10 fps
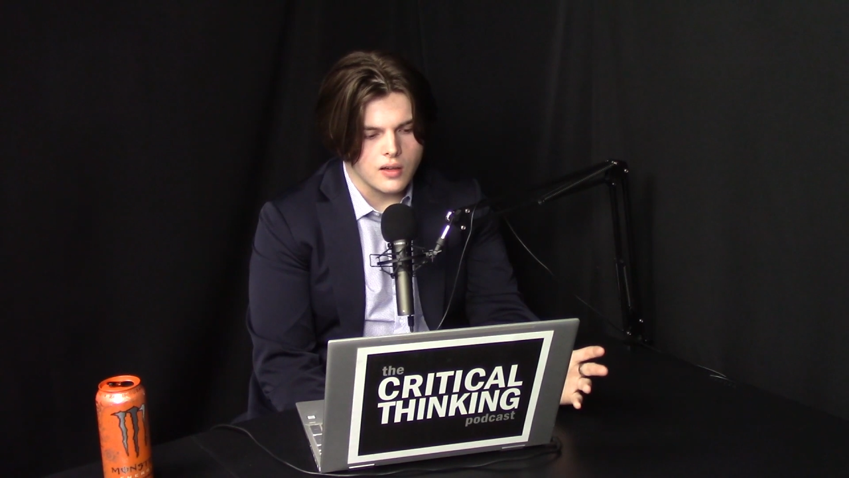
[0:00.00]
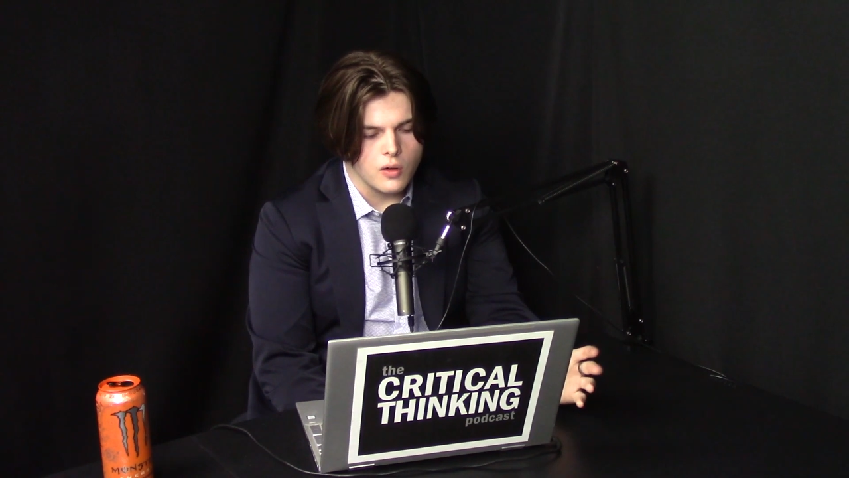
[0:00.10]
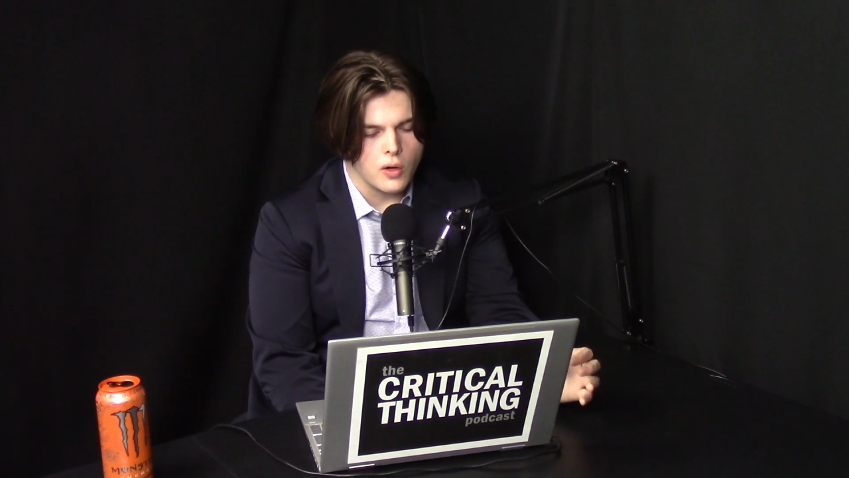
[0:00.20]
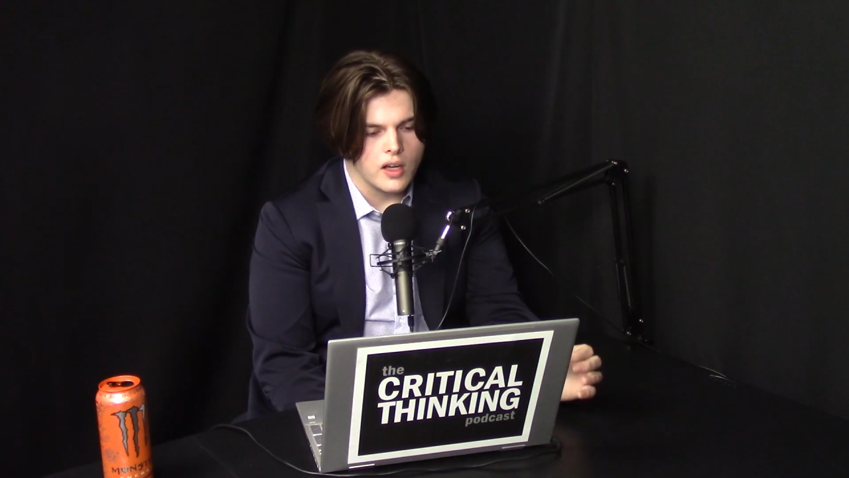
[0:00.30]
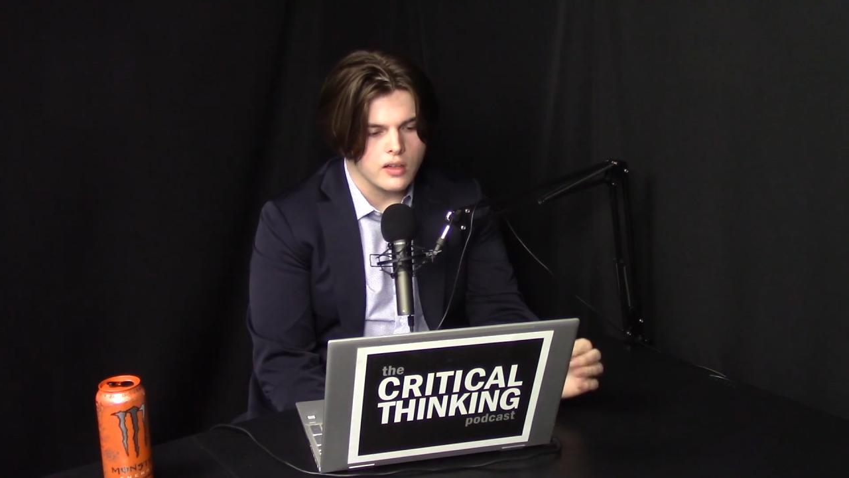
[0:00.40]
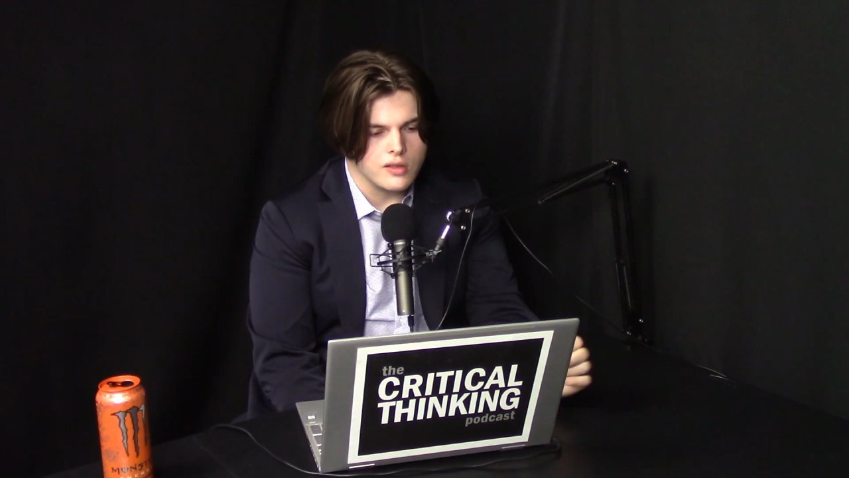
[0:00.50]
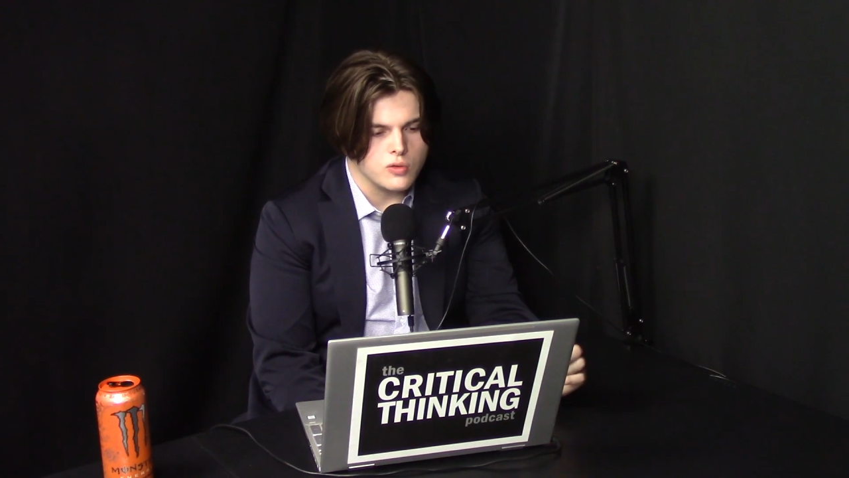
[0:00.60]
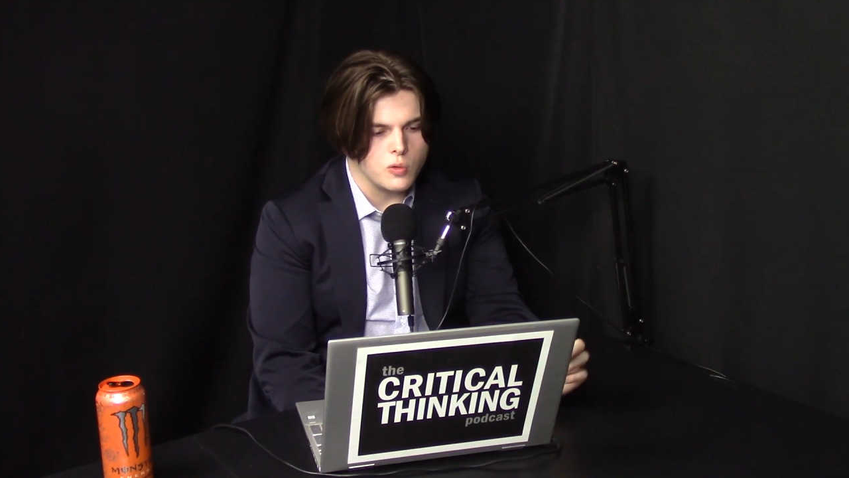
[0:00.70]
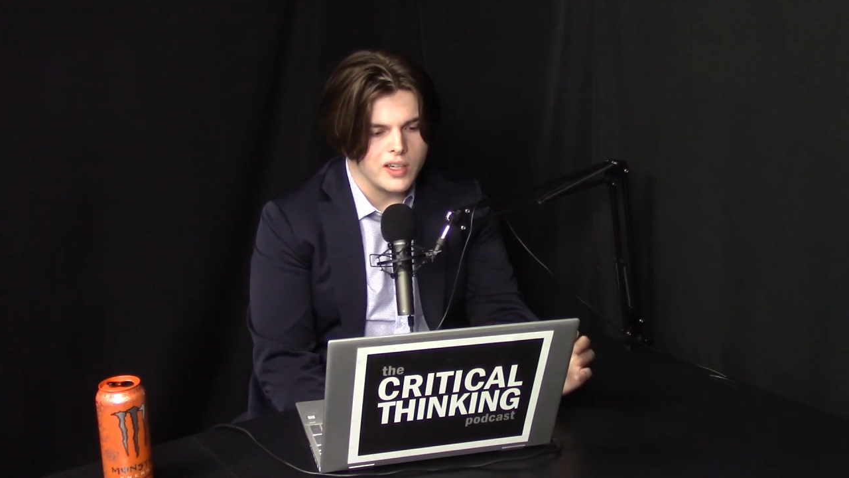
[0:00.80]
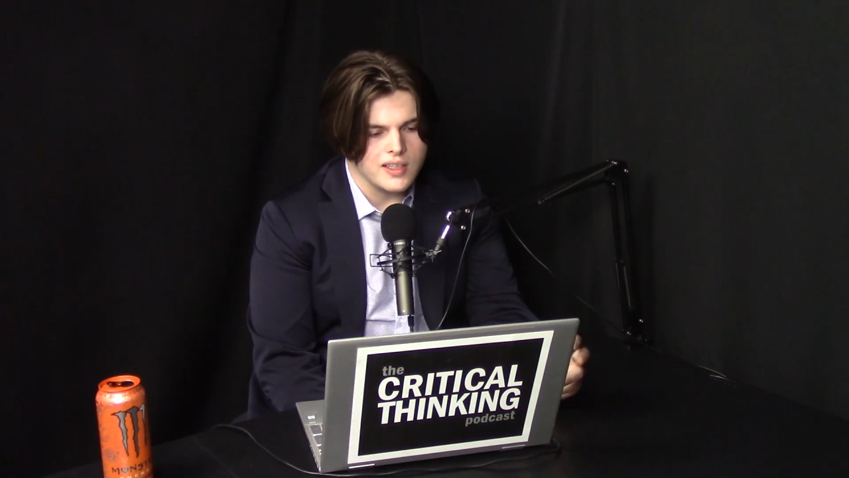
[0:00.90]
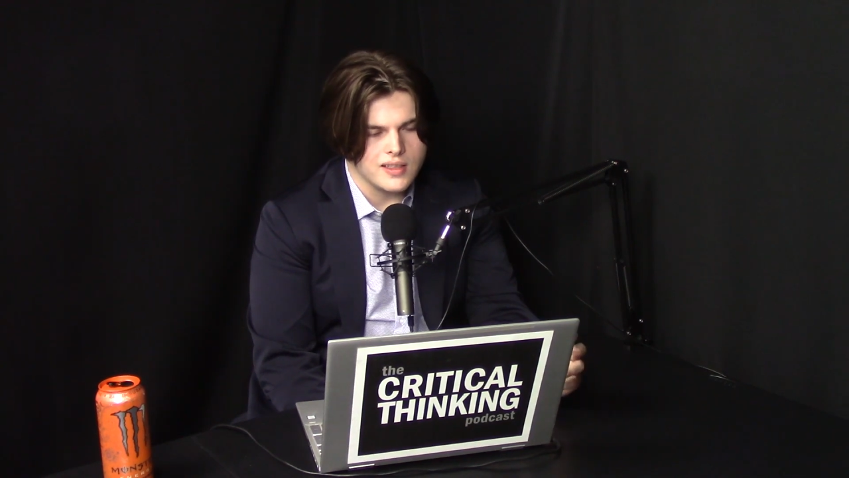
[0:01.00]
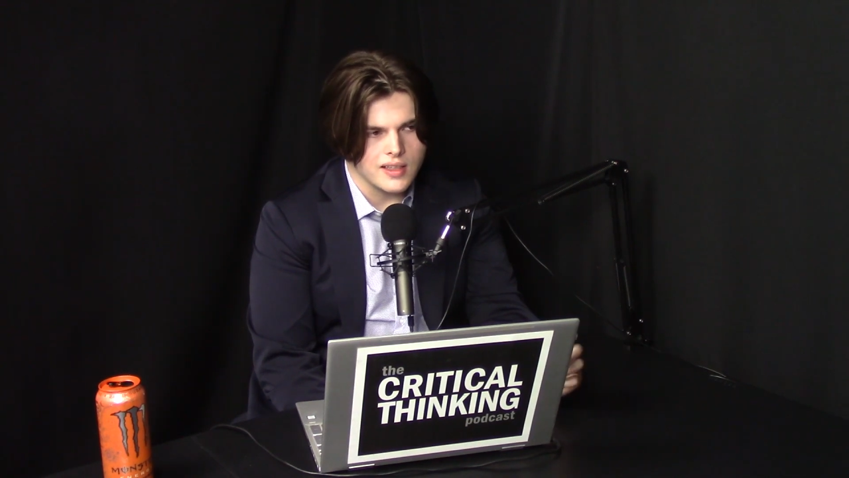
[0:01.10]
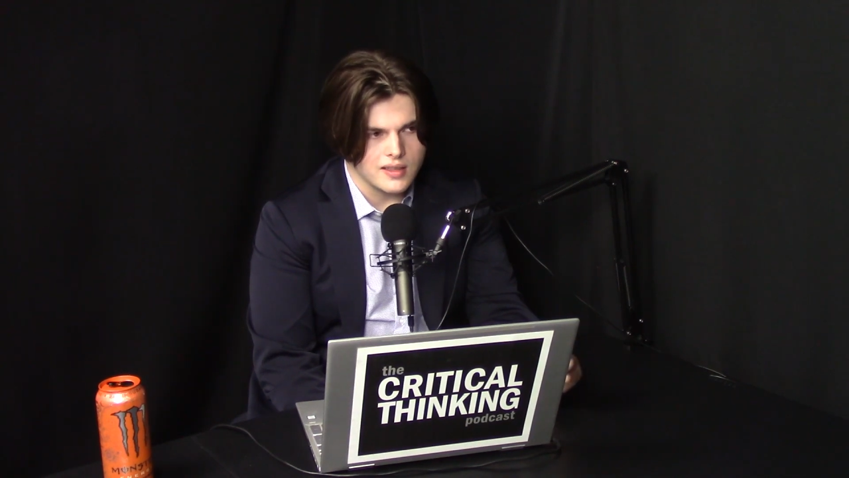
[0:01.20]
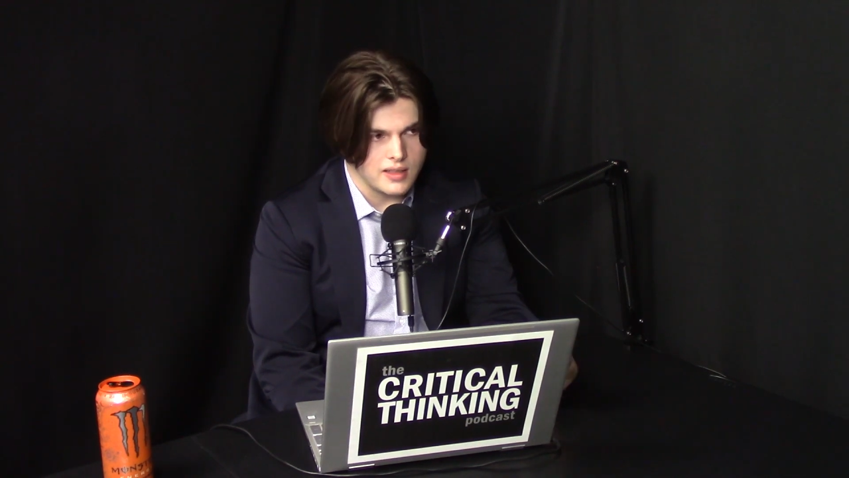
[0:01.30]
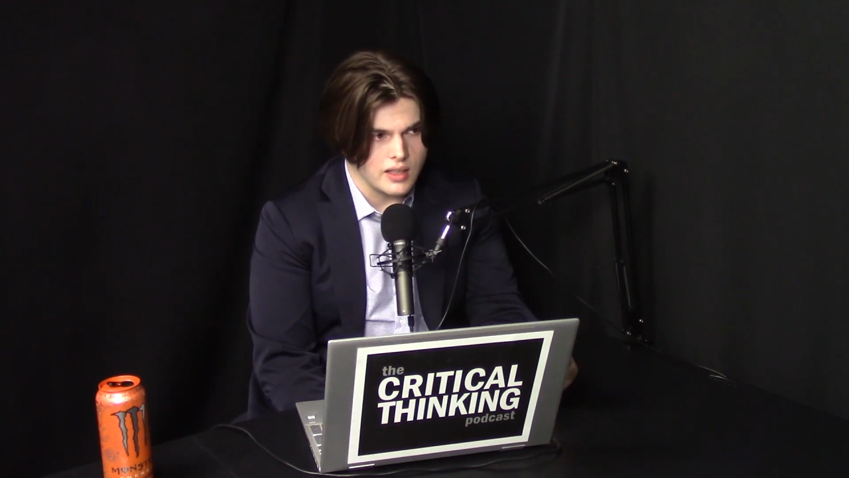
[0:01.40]
around
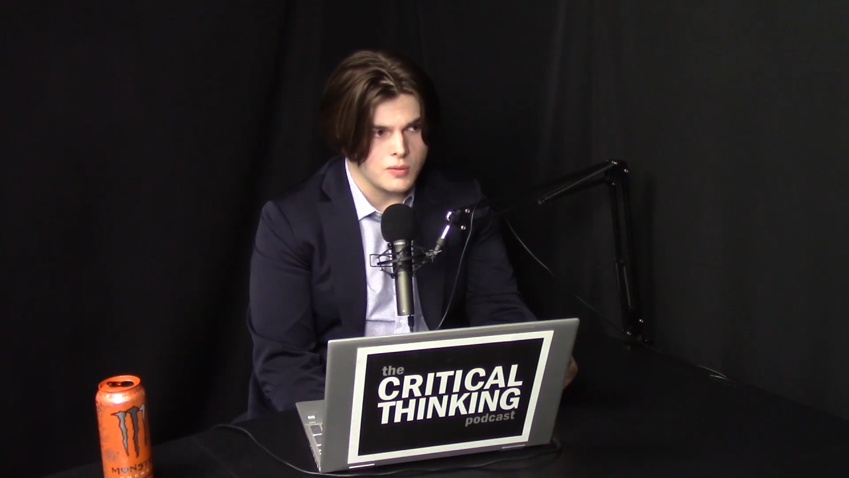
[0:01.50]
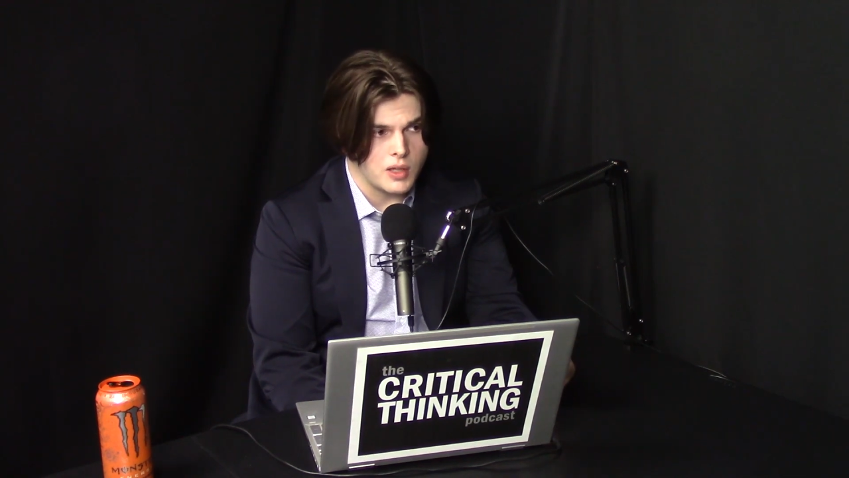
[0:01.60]
2016,